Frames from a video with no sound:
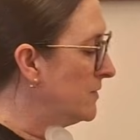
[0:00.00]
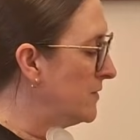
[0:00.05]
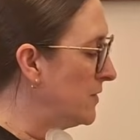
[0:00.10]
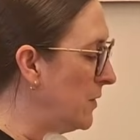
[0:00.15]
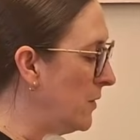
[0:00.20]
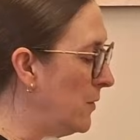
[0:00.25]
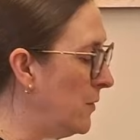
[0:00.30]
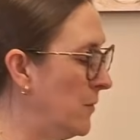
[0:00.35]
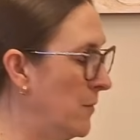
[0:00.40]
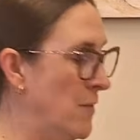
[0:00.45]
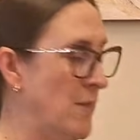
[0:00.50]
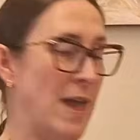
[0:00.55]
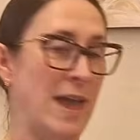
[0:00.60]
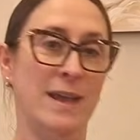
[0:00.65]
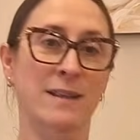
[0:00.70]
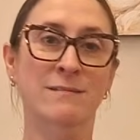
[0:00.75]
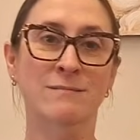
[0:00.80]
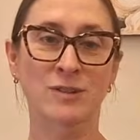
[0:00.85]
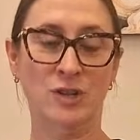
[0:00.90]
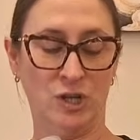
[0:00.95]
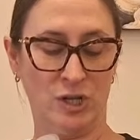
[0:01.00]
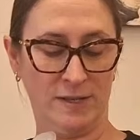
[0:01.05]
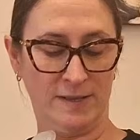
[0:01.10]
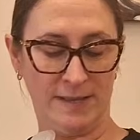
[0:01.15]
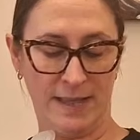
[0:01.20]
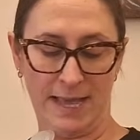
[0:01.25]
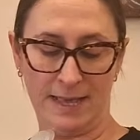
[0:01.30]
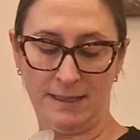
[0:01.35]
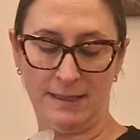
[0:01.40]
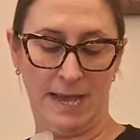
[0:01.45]
So then,
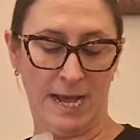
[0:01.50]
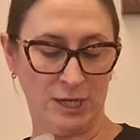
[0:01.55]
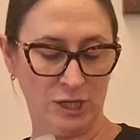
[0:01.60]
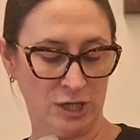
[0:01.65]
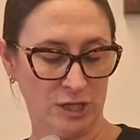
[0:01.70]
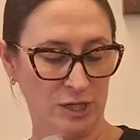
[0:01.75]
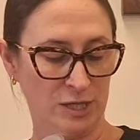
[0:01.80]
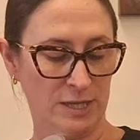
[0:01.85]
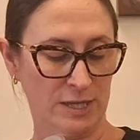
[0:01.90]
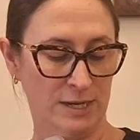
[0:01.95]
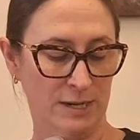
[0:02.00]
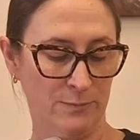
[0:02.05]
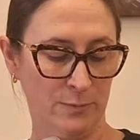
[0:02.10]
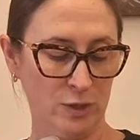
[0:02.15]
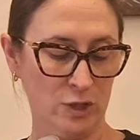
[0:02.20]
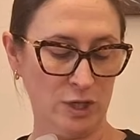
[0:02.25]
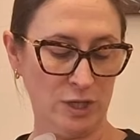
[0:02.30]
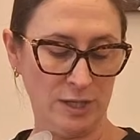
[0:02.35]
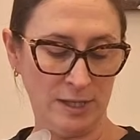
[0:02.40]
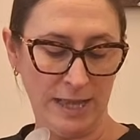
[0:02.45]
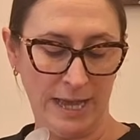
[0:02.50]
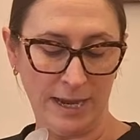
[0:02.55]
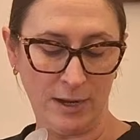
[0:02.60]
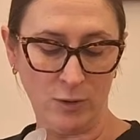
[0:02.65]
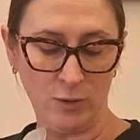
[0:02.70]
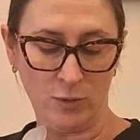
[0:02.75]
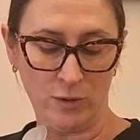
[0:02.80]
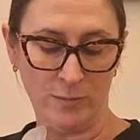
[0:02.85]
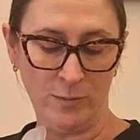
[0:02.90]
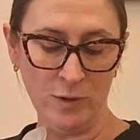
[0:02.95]
just like latching to the nipple shield
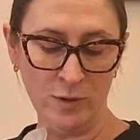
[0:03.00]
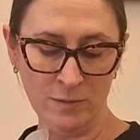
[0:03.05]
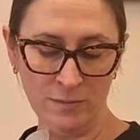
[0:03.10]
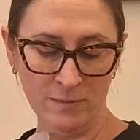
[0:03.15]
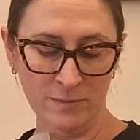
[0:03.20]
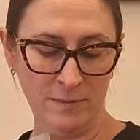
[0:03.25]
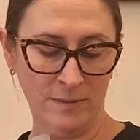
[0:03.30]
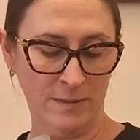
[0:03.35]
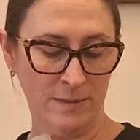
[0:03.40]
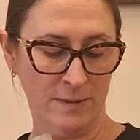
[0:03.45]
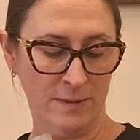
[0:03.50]
like normal,